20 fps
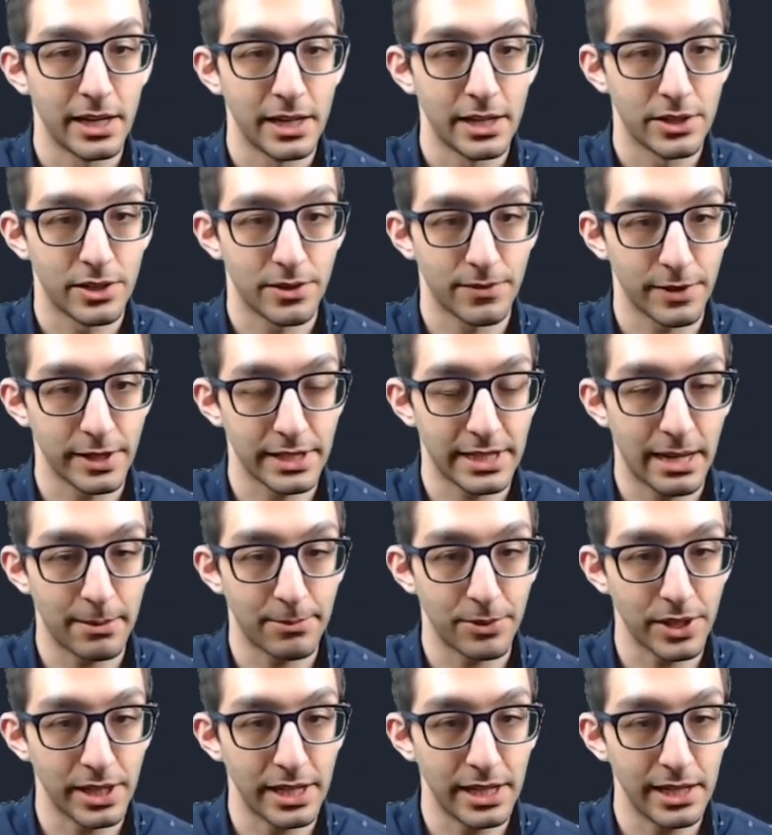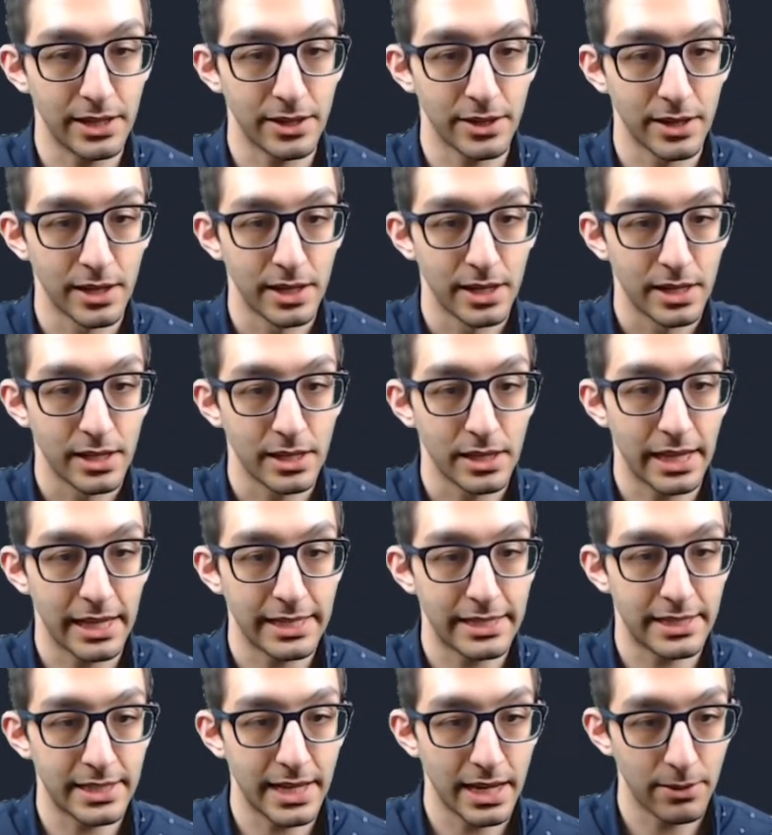So for example here,
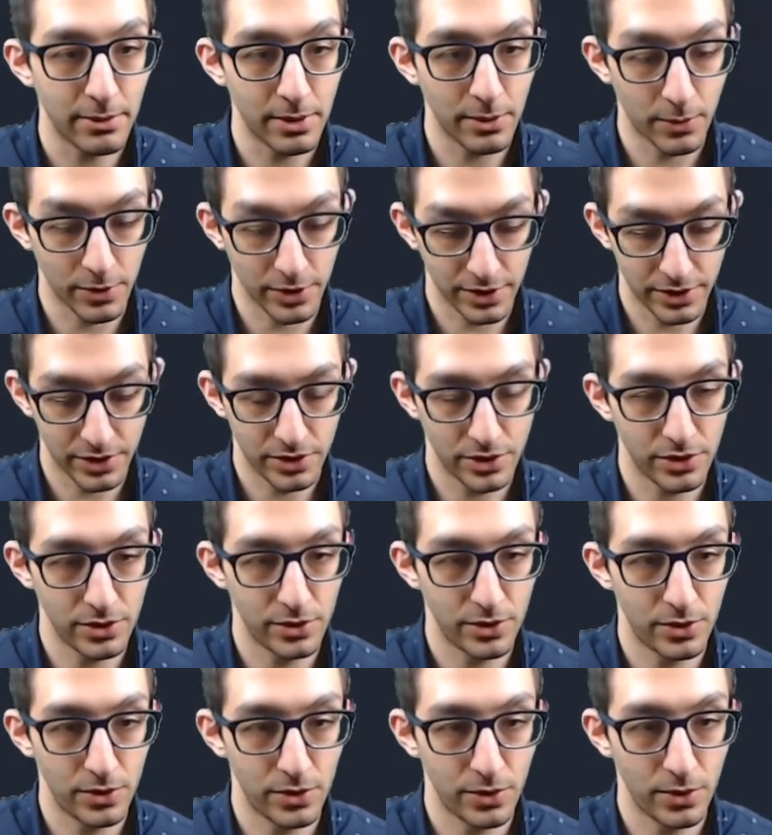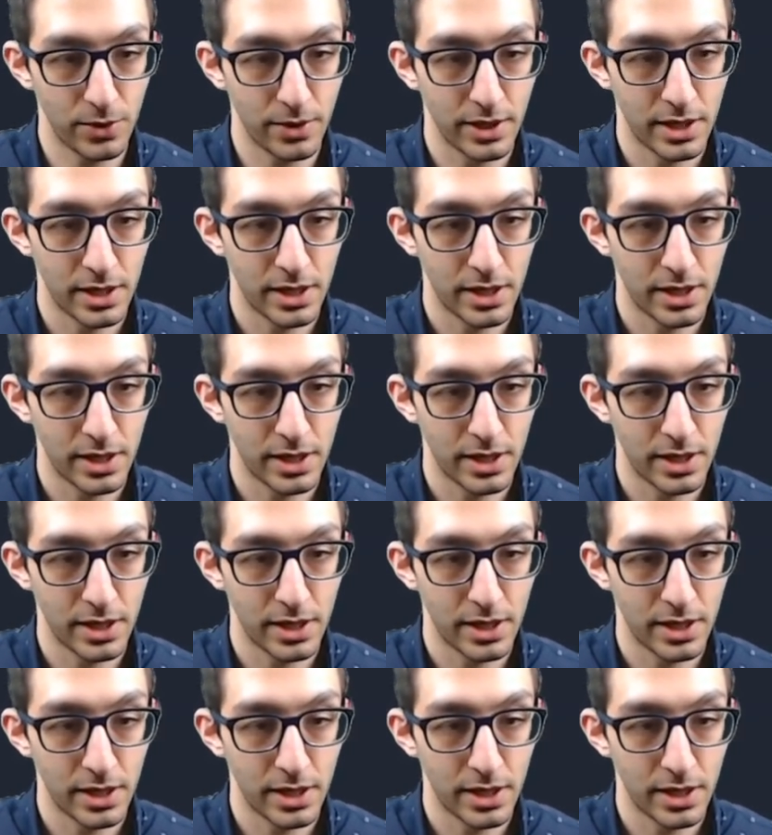let's say we were to